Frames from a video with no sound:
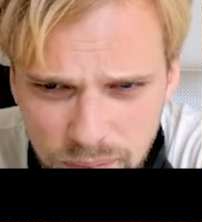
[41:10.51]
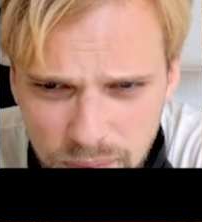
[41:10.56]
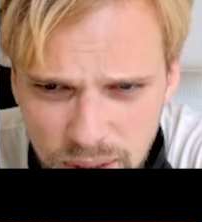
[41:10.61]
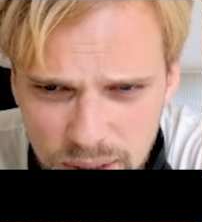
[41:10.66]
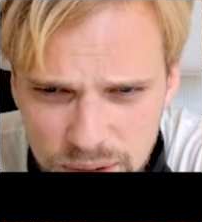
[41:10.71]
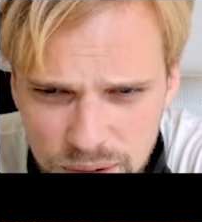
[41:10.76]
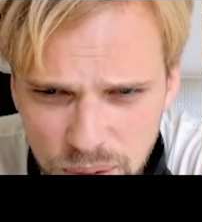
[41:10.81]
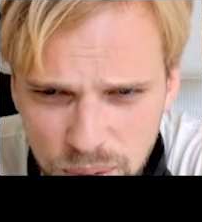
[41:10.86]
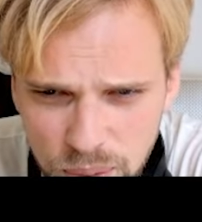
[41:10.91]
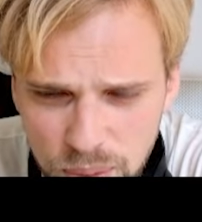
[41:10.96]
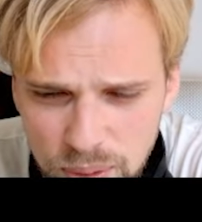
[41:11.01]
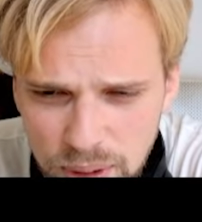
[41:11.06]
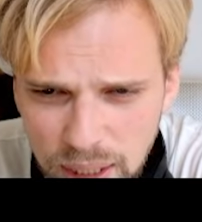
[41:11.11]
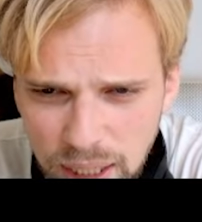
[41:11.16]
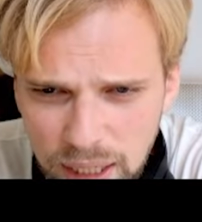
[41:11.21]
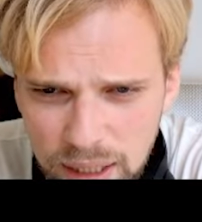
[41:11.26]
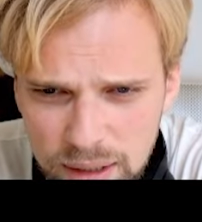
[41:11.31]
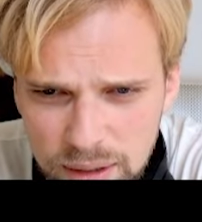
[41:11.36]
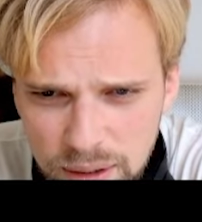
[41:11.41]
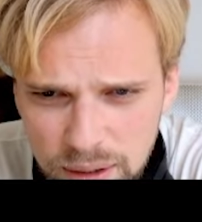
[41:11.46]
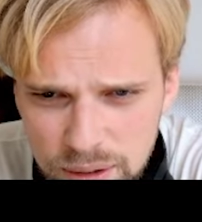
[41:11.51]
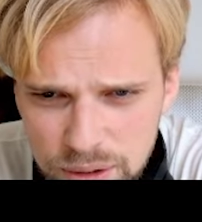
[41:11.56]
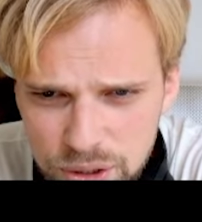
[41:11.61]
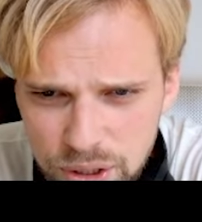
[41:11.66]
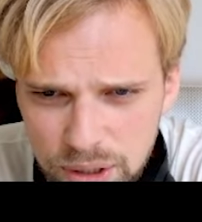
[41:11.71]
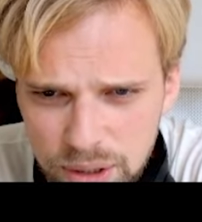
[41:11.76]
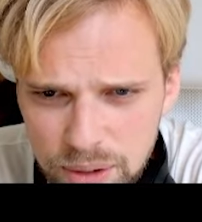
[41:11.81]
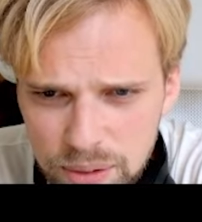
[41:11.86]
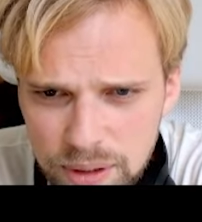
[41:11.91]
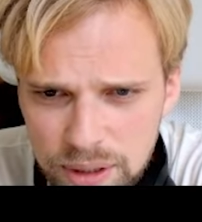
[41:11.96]
So 8th
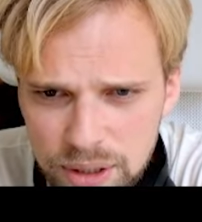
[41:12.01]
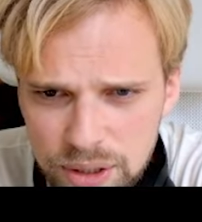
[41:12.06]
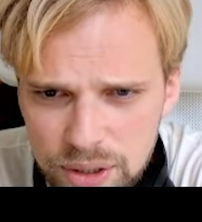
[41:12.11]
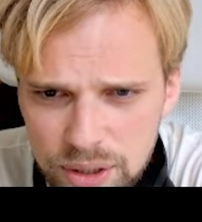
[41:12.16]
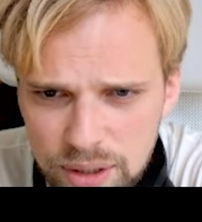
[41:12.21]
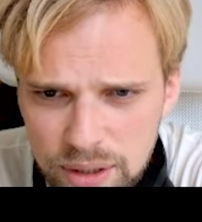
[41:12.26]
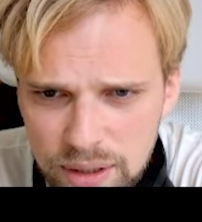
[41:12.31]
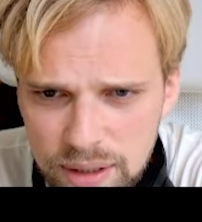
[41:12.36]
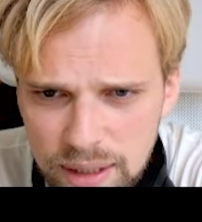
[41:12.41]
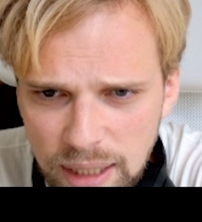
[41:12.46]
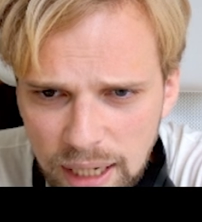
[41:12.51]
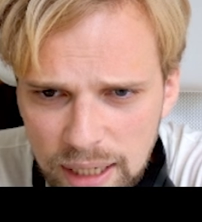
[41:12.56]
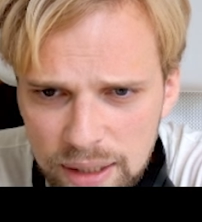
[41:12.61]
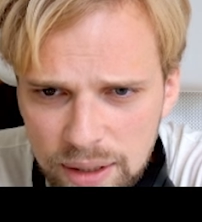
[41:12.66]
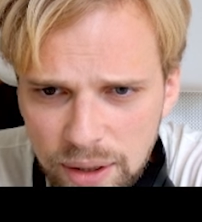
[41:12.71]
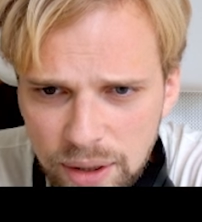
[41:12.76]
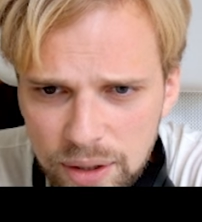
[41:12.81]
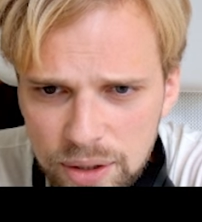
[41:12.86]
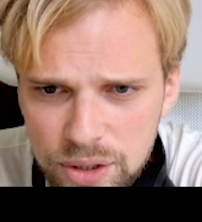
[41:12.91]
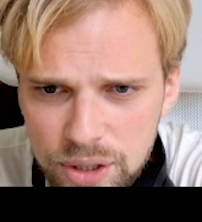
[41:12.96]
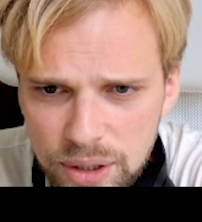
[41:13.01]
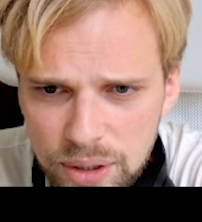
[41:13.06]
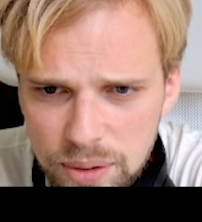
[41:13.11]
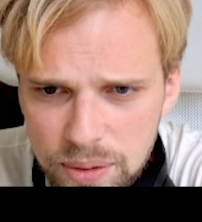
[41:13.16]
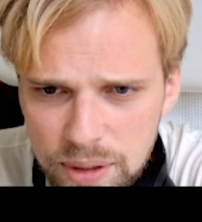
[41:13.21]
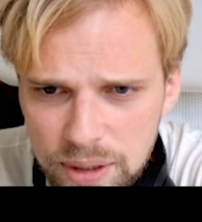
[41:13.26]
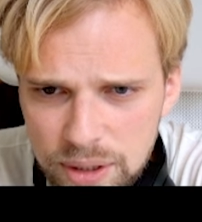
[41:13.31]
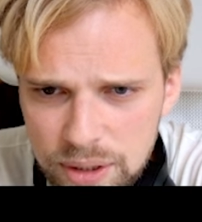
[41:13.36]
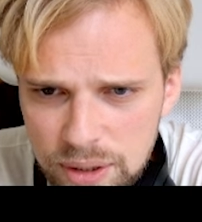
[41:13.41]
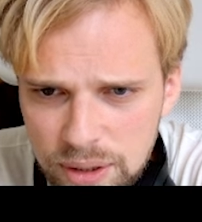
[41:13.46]
generation, 9th
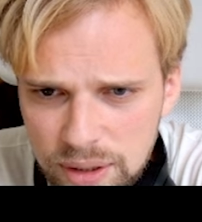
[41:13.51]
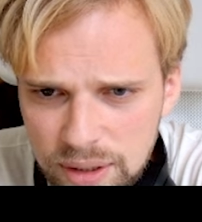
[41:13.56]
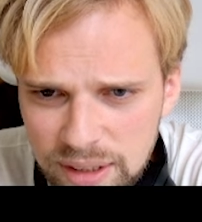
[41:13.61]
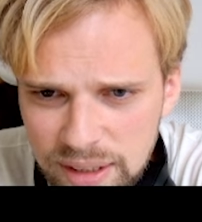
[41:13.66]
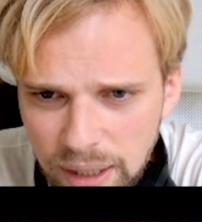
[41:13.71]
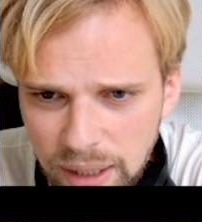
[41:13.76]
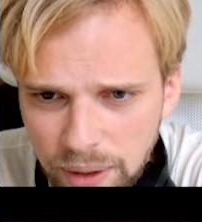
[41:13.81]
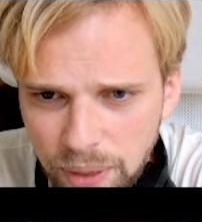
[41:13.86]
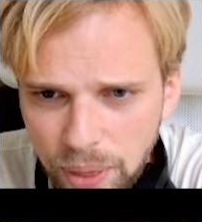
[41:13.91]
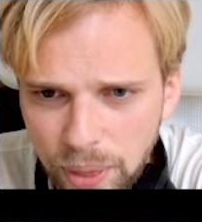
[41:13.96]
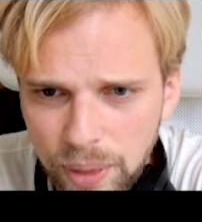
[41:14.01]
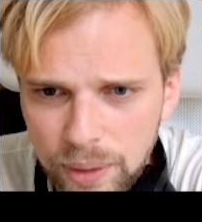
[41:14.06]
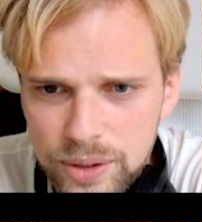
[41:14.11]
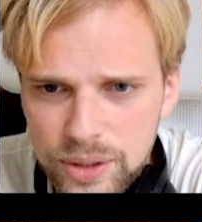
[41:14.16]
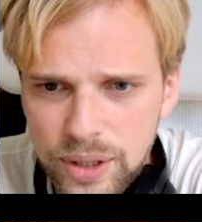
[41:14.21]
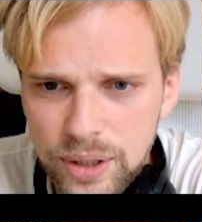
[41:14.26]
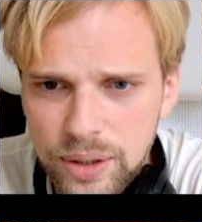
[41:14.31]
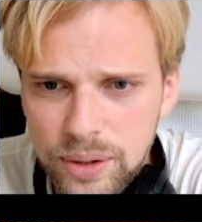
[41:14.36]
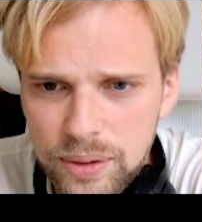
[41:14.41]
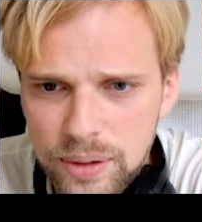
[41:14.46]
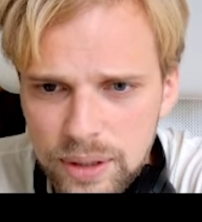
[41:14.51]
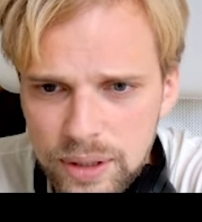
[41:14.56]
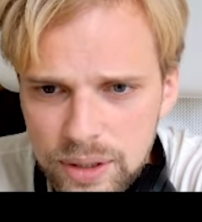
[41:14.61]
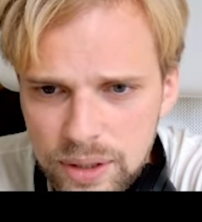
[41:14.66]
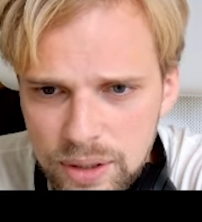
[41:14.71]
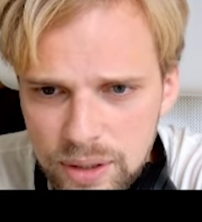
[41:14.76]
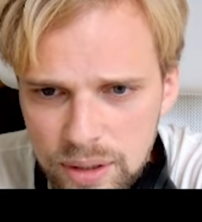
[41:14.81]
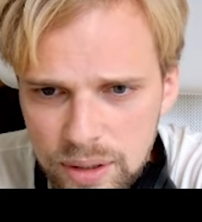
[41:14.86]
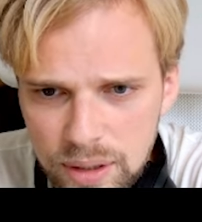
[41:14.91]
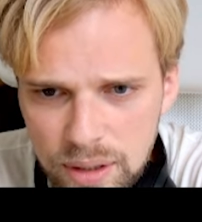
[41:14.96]
generation, 10th
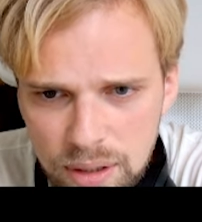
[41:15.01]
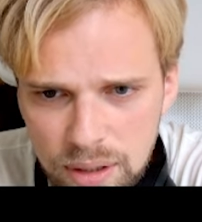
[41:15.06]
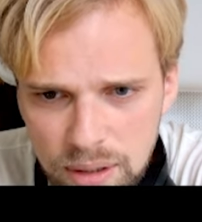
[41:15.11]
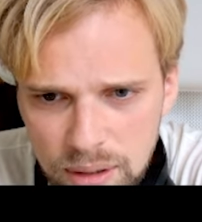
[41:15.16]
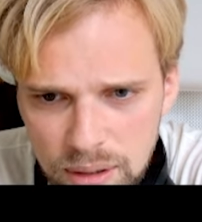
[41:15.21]
generation,